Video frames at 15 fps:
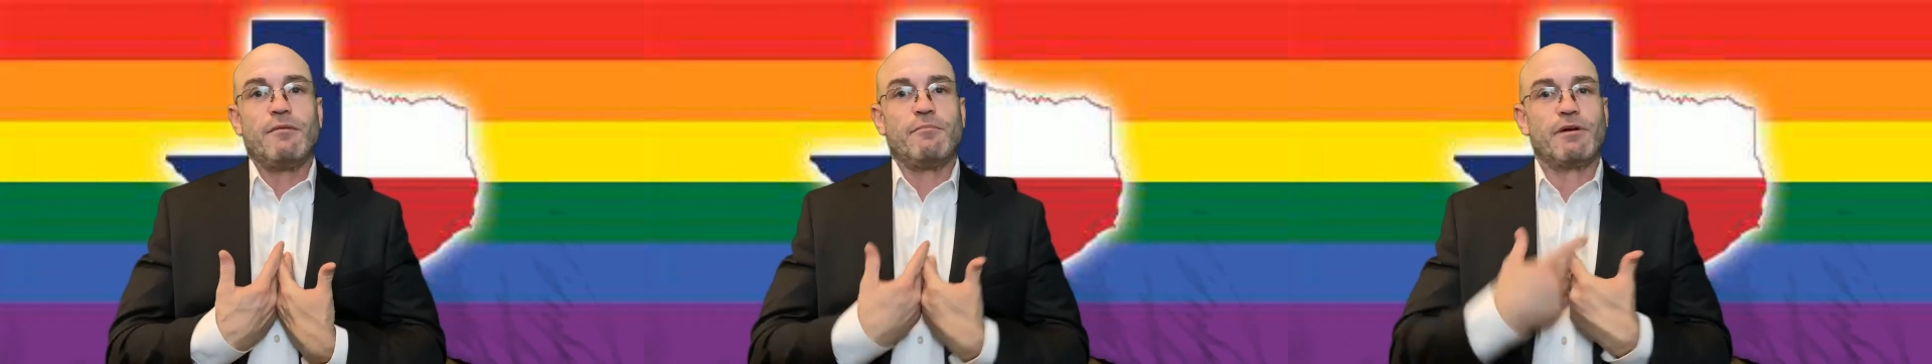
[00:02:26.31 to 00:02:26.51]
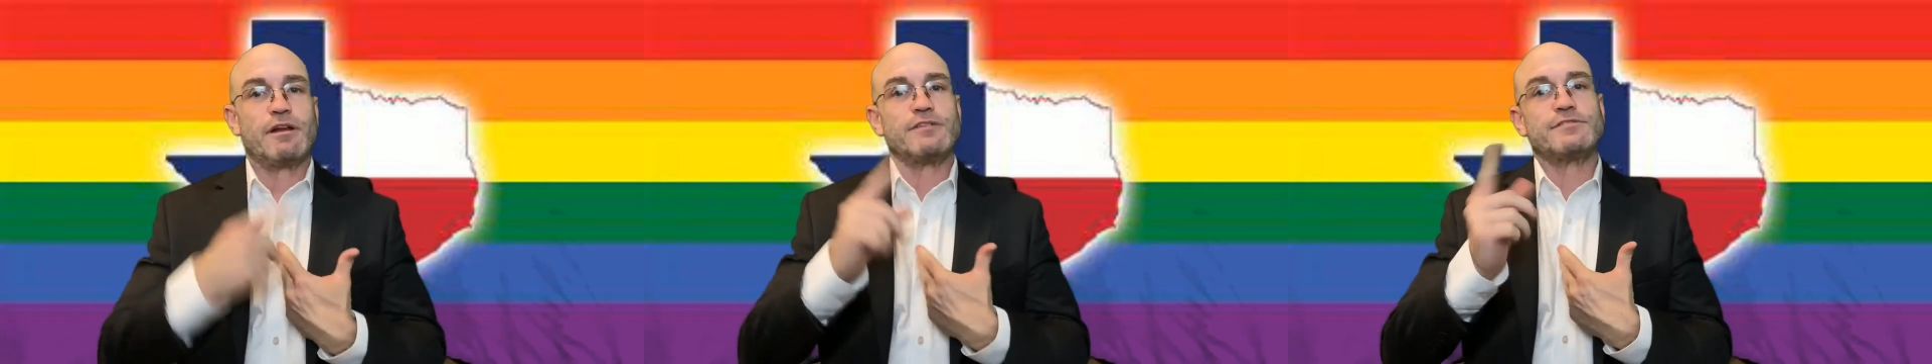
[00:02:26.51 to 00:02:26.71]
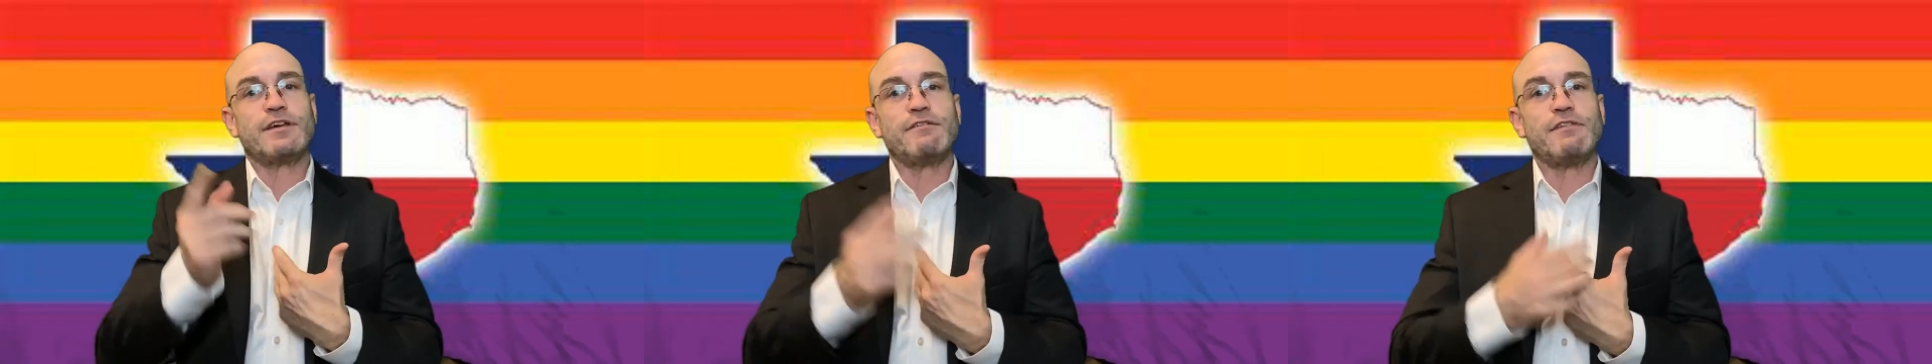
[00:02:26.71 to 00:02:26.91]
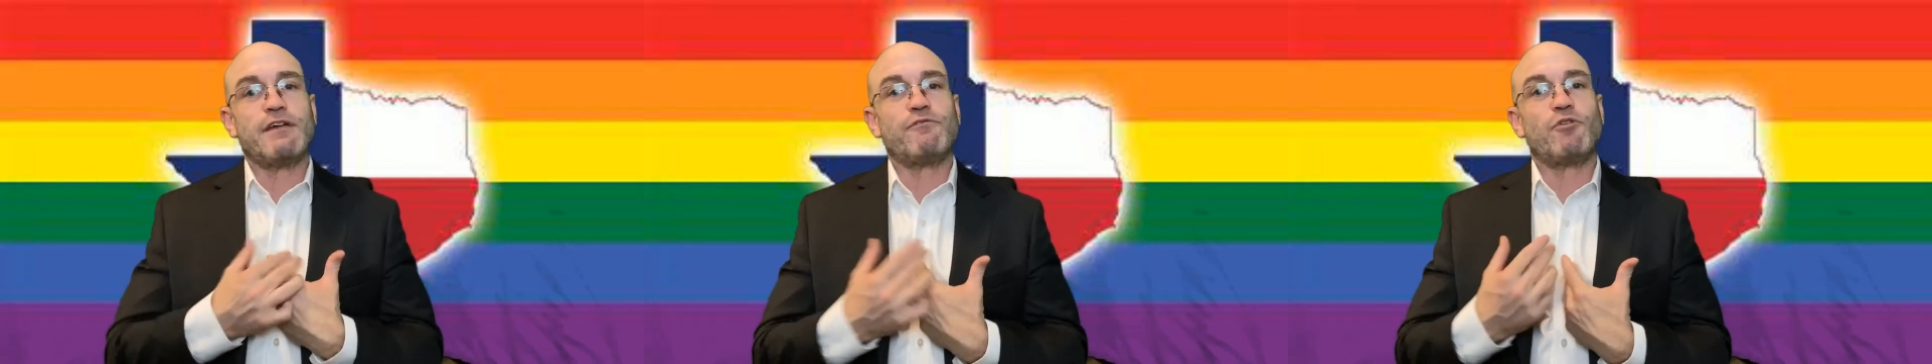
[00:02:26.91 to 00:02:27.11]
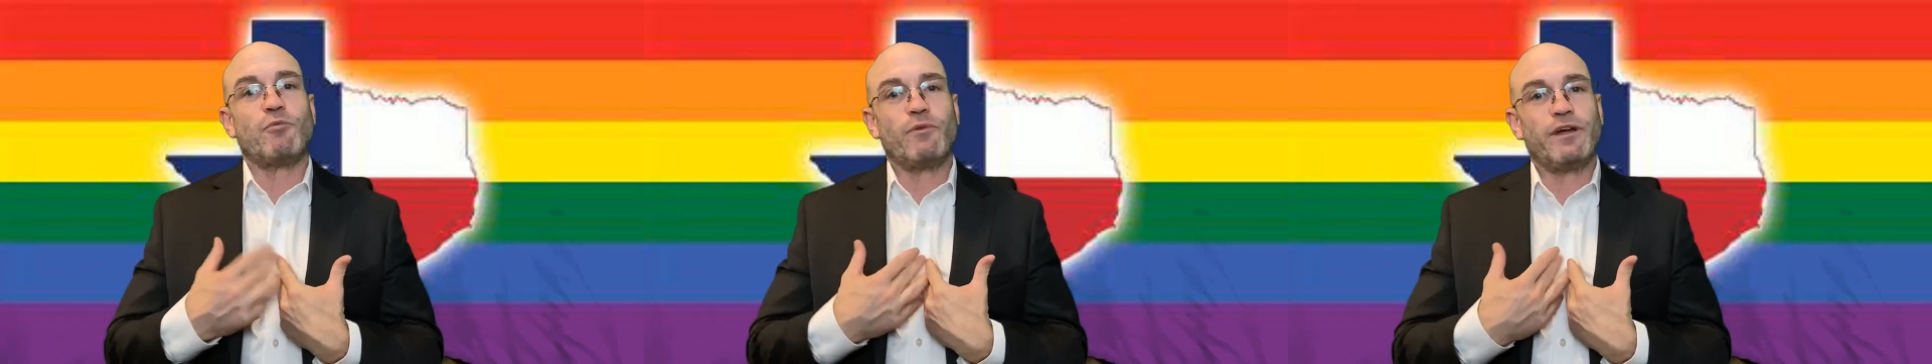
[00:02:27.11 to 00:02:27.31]
but I'll save
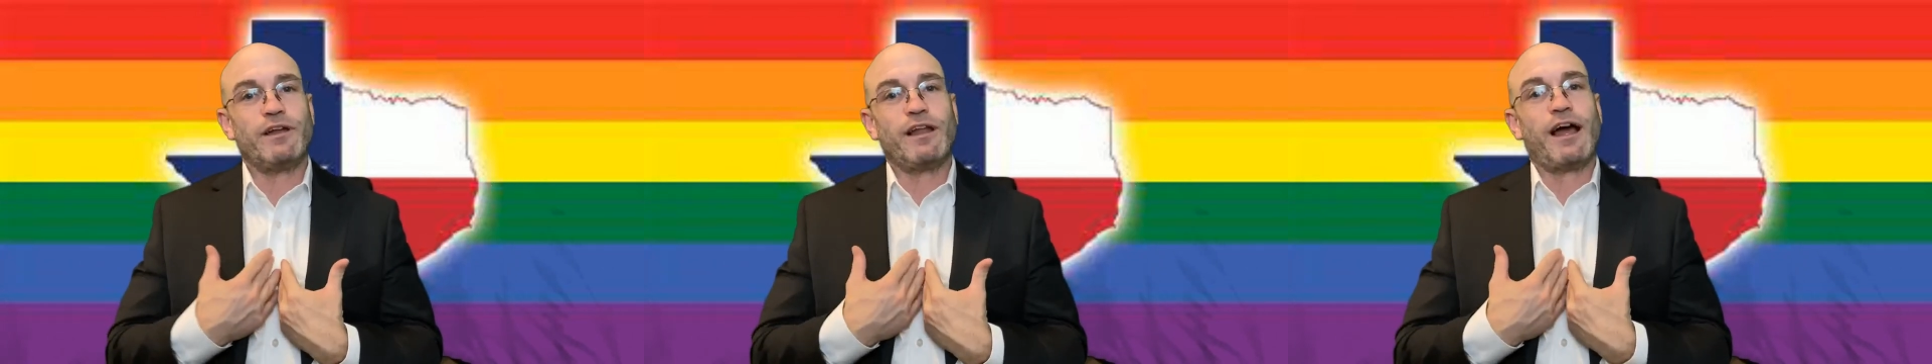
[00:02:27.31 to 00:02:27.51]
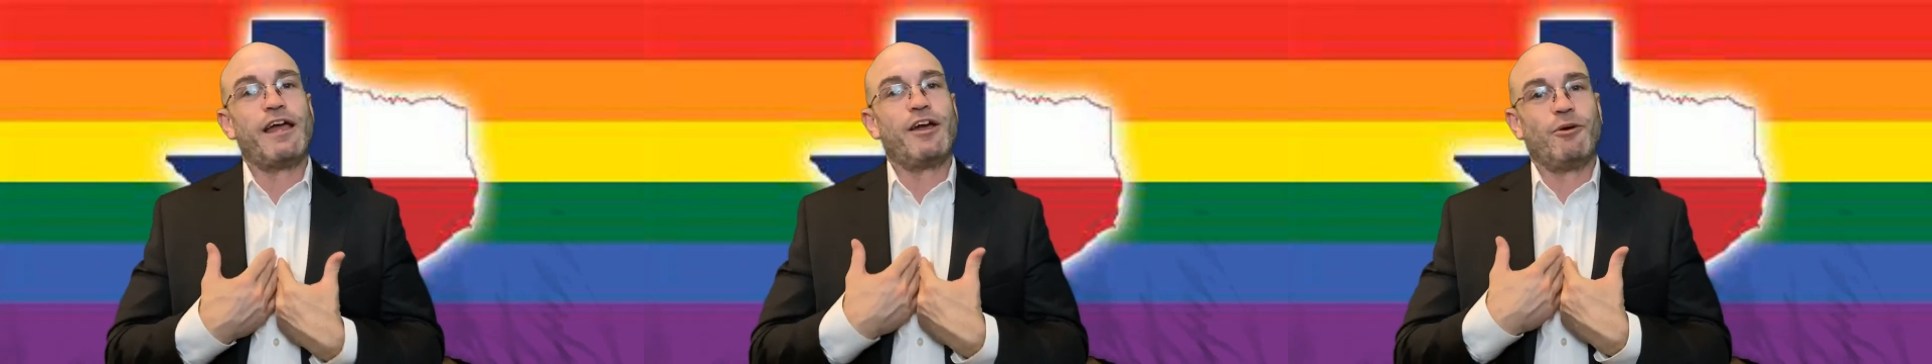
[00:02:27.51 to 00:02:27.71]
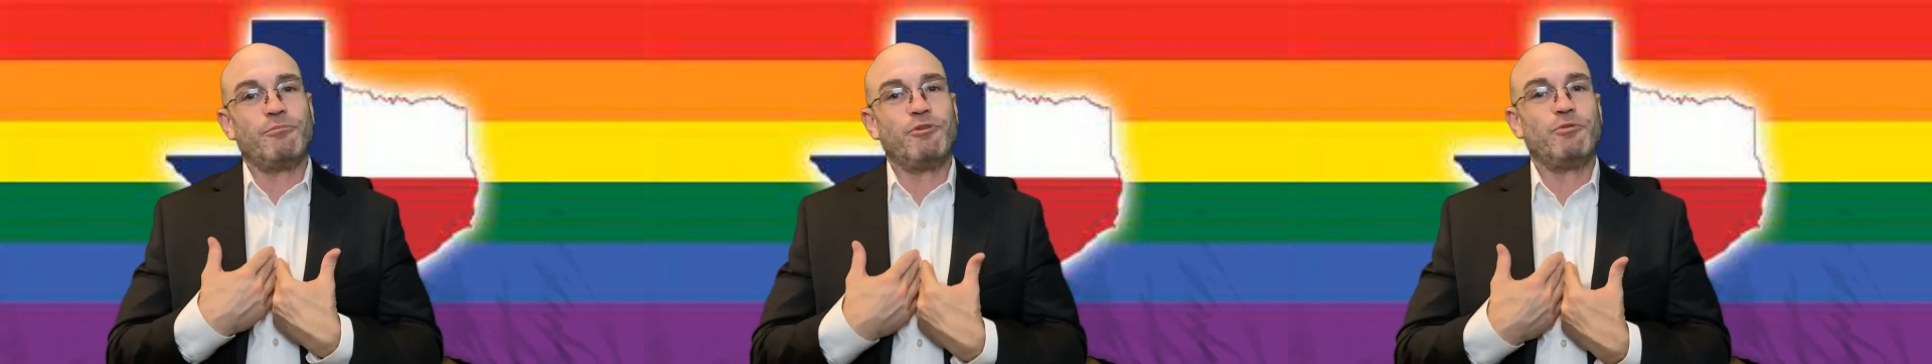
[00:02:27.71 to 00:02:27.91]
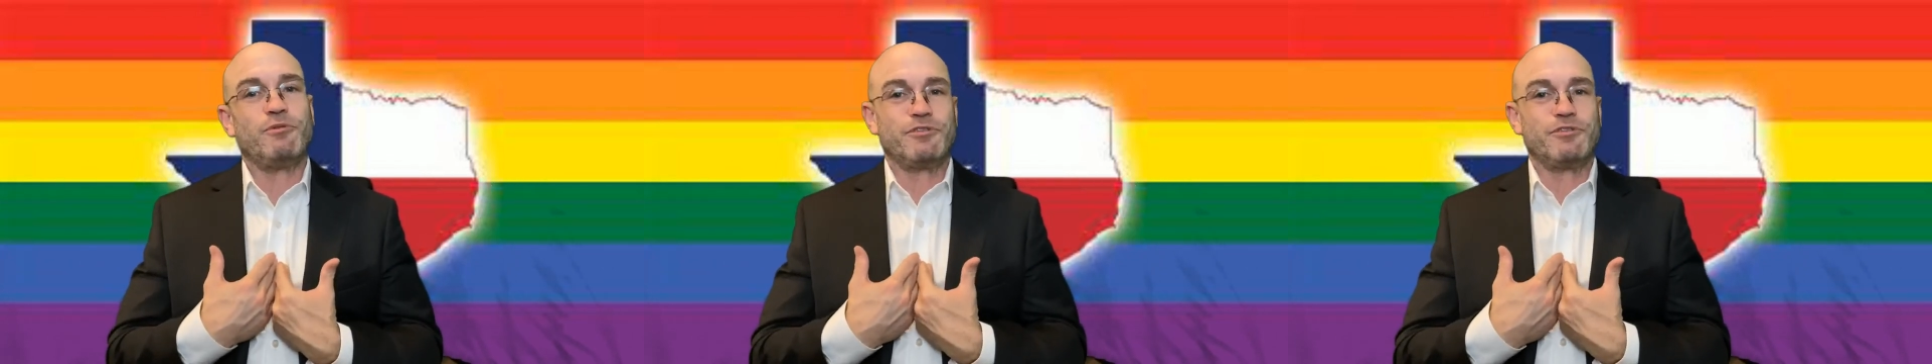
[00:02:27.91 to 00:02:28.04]
that for when I help you